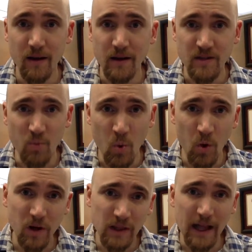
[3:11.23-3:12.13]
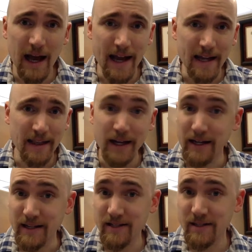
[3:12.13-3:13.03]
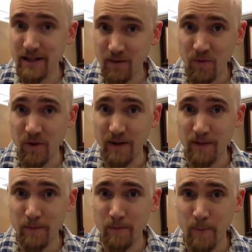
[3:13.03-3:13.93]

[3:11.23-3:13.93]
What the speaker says: is more alike than it is different.